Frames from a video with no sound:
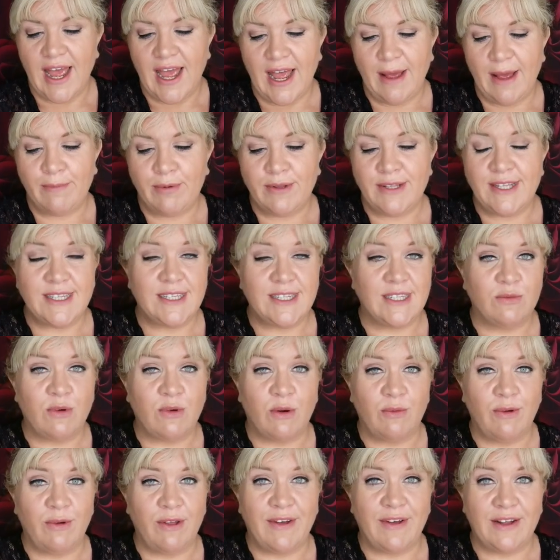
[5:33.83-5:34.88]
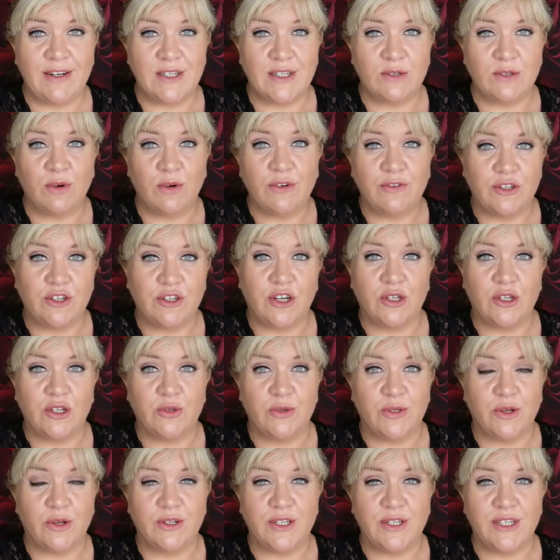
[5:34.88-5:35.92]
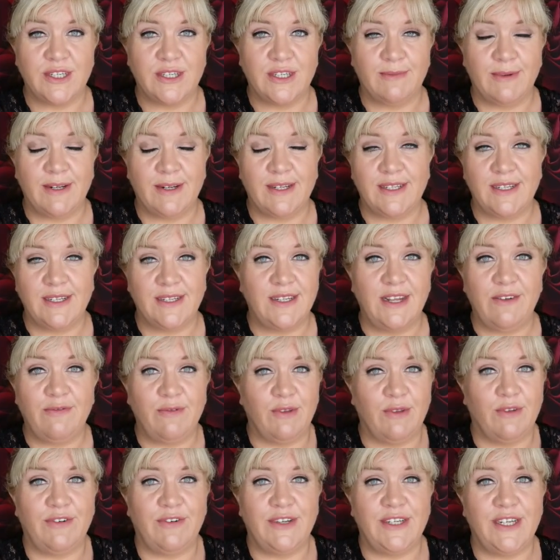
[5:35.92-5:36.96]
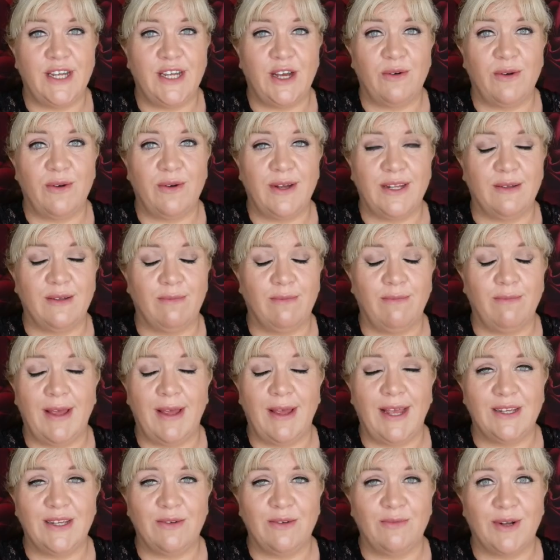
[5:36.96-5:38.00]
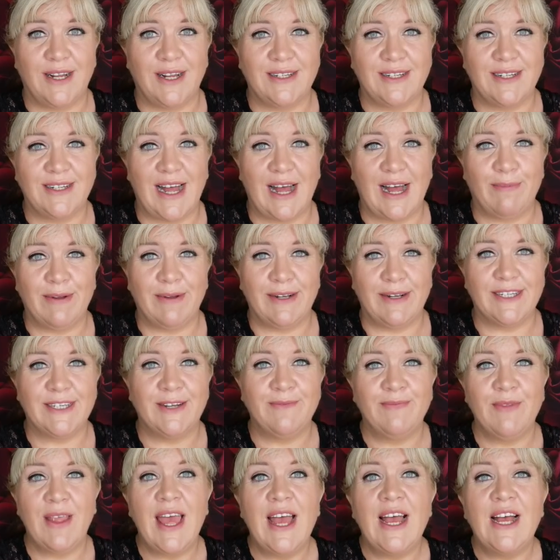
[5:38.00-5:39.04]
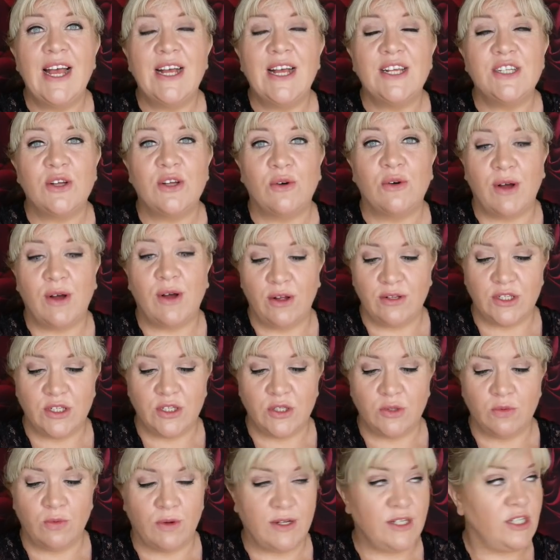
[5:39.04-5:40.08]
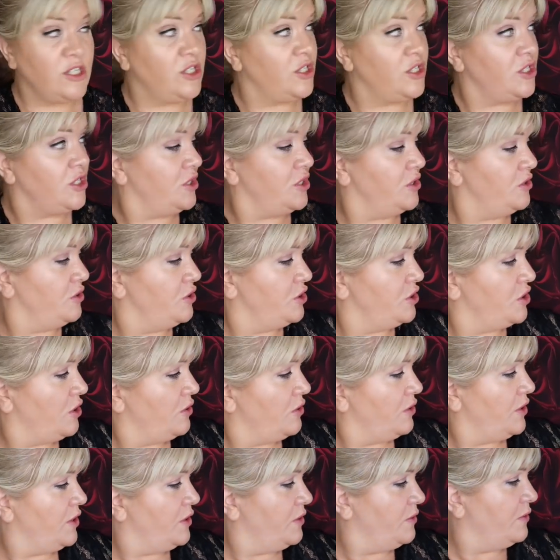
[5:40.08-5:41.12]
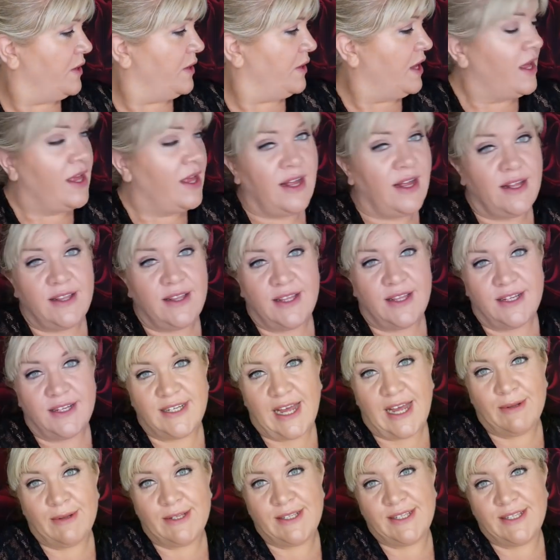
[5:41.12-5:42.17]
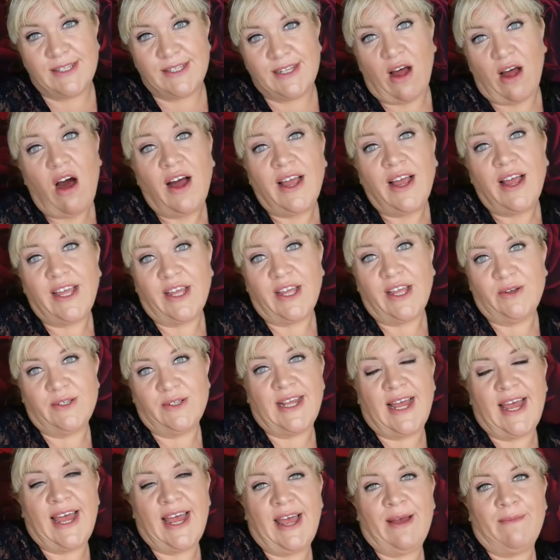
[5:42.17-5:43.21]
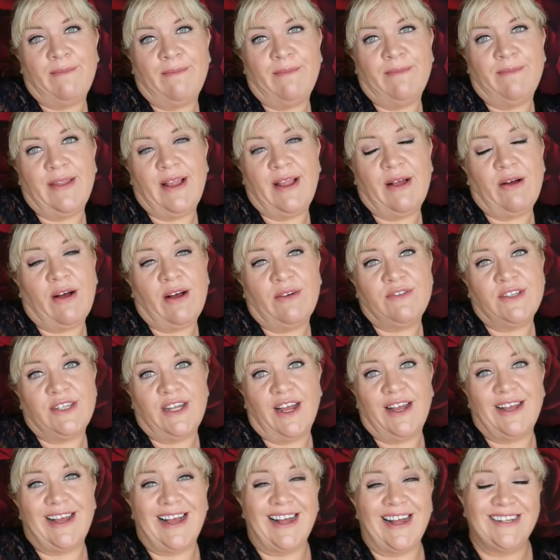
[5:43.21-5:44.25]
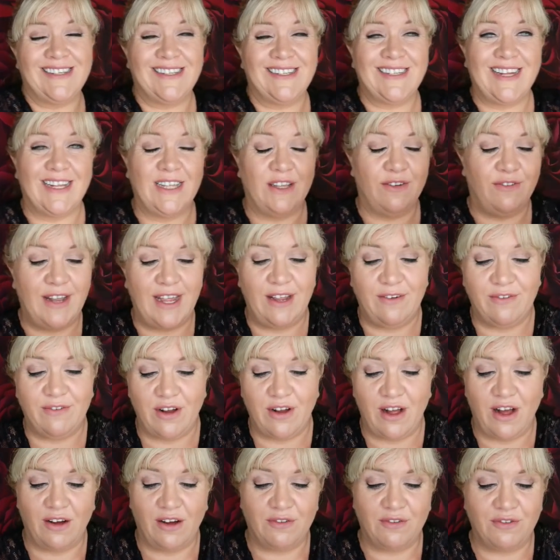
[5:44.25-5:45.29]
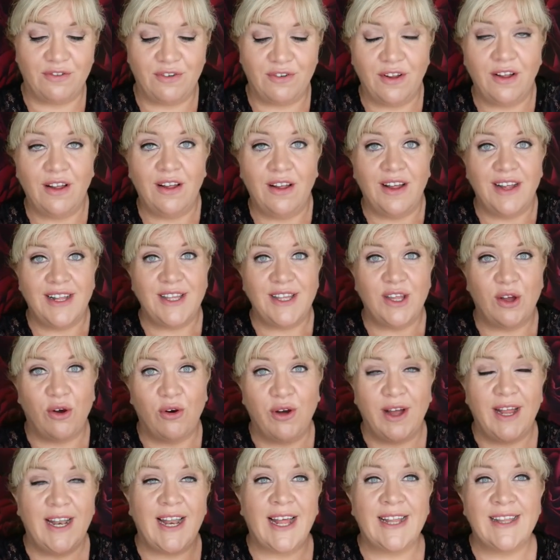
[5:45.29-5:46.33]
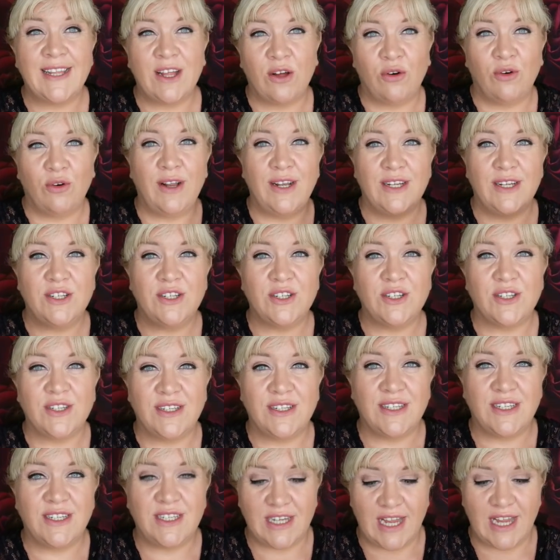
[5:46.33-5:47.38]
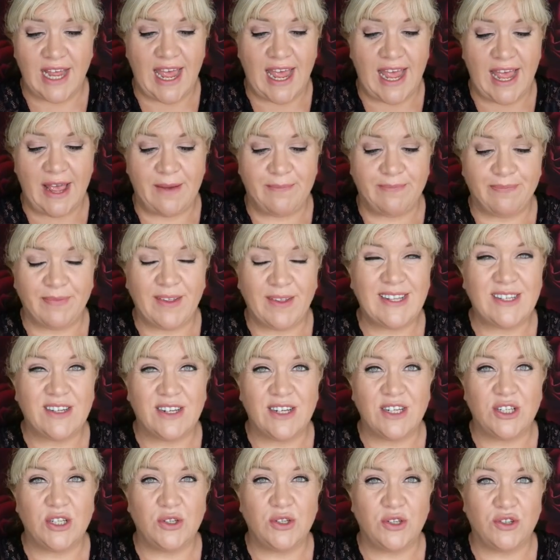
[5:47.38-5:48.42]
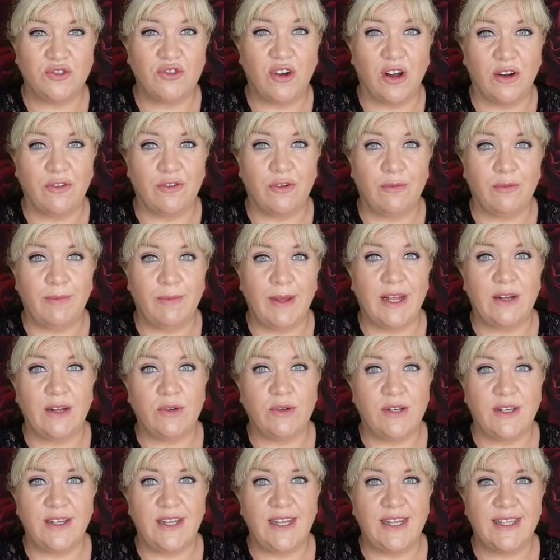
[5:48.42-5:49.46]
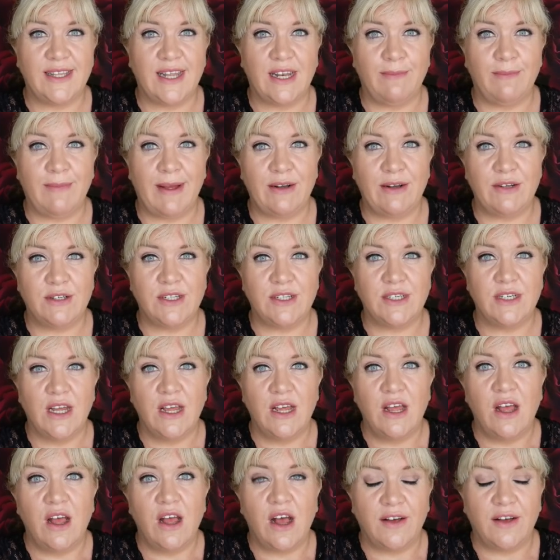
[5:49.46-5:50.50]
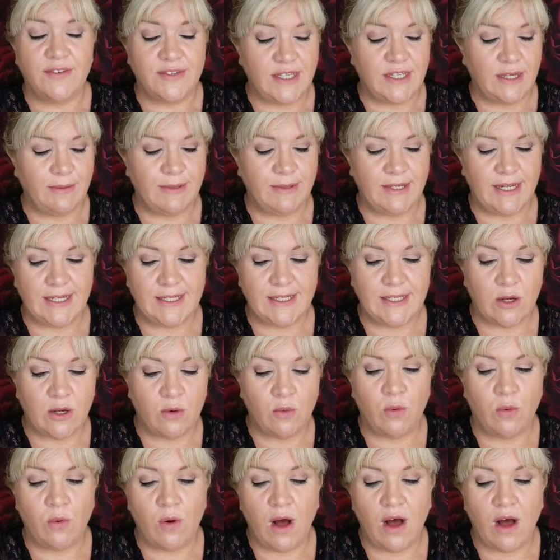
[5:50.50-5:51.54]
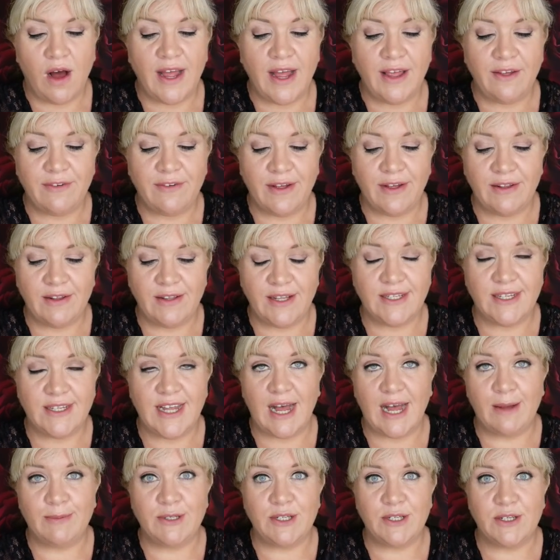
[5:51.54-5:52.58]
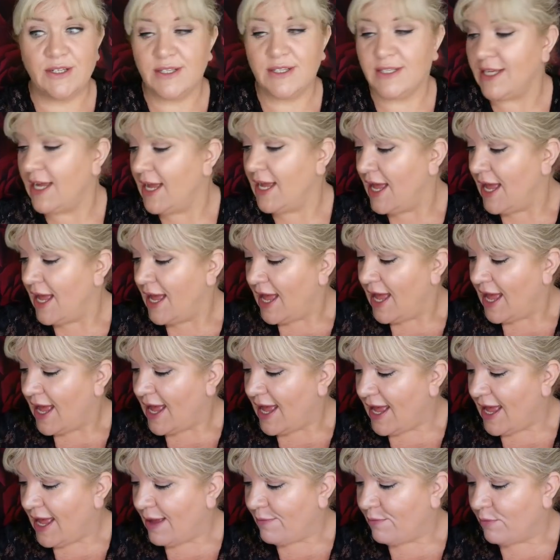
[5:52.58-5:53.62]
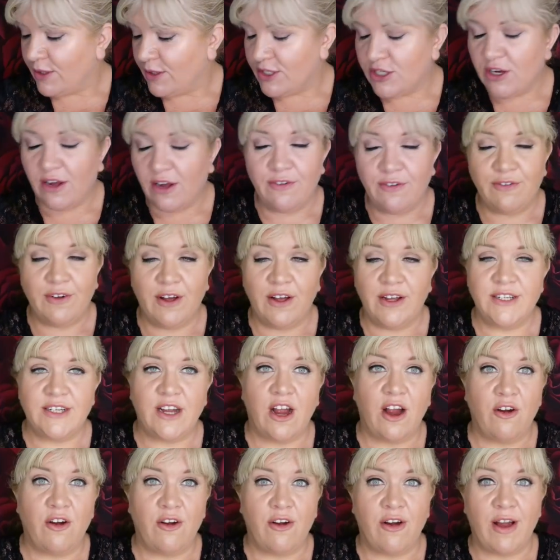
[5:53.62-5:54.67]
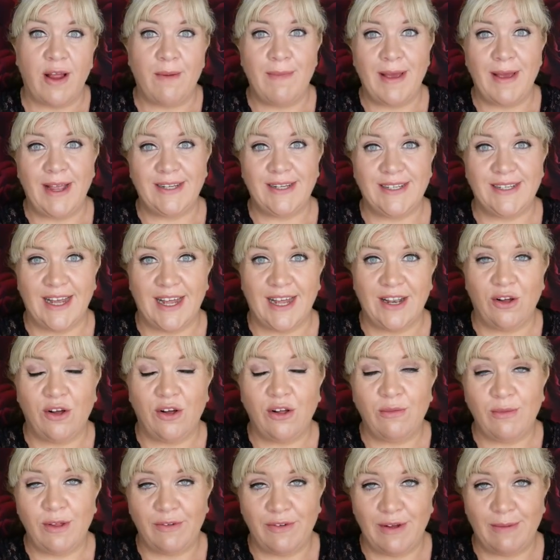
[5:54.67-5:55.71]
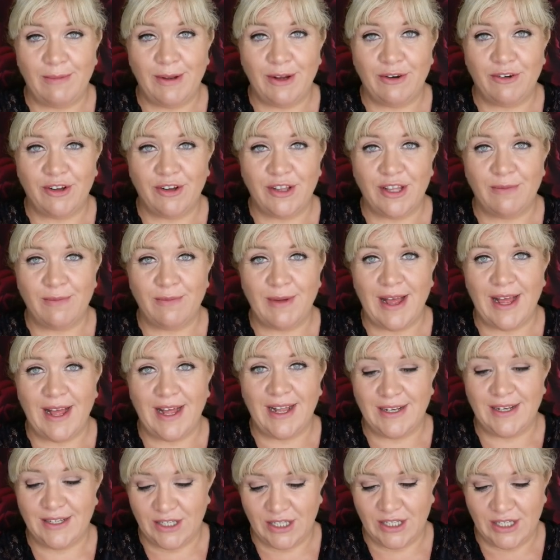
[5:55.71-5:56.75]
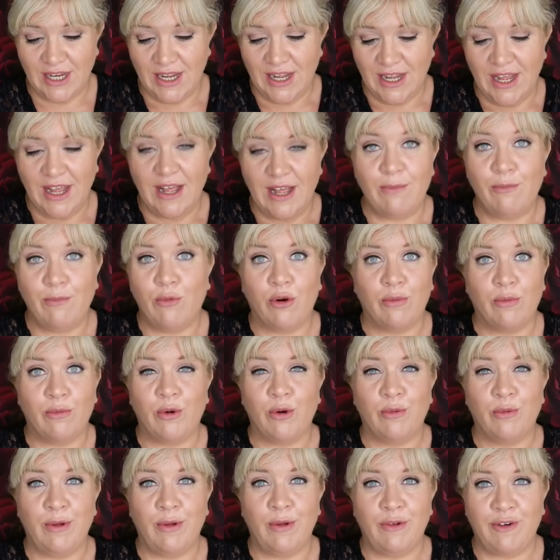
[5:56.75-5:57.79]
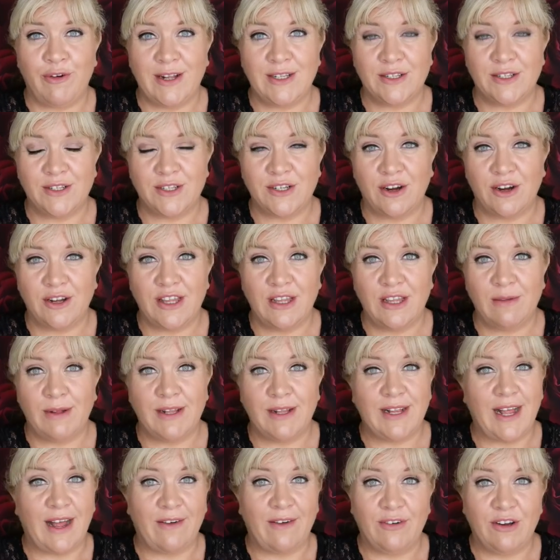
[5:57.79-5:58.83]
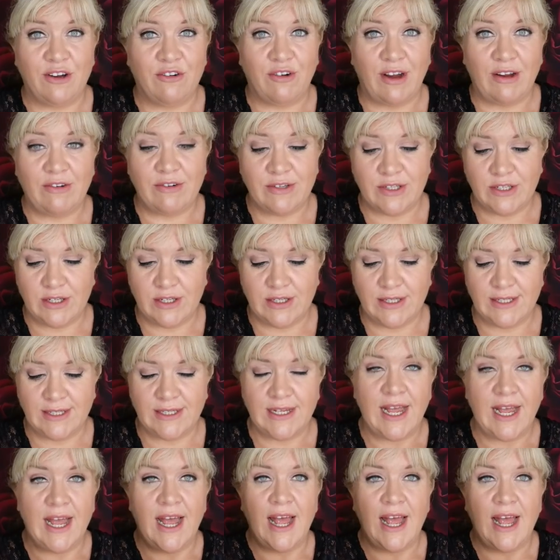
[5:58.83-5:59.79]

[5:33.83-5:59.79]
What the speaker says: But this is what we found has worked for Joshua's autism, and as you can see from the video, it's amazing what has happened. So I also just wanted to show you the tablets that I use. Now obviously I can't stand the flavour of the oil, and that oil, it doesn't, it's kind of too strong for me. I wouldn't need that amount of CBD. So I found these capsules, which I find are amazing, and all my family are on them, and more of my friends are starting them and having great results.